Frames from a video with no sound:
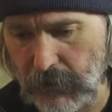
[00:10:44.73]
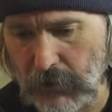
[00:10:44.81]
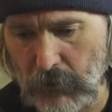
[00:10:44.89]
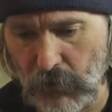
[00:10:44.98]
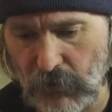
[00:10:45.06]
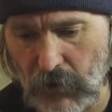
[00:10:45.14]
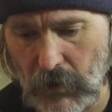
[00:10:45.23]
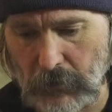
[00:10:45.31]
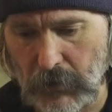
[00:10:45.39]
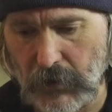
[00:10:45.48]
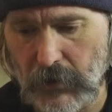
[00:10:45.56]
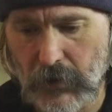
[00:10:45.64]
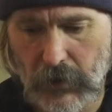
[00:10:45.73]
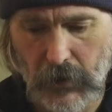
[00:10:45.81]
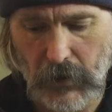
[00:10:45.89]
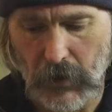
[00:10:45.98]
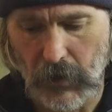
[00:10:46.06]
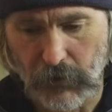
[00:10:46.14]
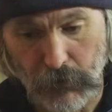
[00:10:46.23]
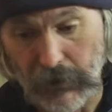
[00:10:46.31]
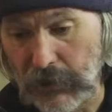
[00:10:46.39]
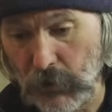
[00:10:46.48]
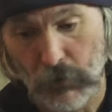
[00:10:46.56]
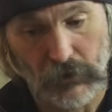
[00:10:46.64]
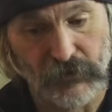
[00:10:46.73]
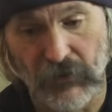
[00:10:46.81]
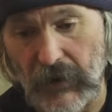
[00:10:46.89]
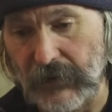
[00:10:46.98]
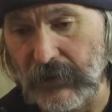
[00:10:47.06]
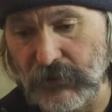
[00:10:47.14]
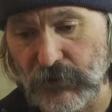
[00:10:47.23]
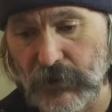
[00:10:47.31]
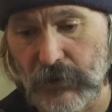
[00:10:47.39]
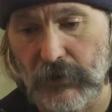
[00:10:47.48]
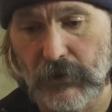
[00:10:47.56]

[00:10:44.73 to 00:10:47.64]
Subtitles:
then move on. But the rain gear worked fine this year.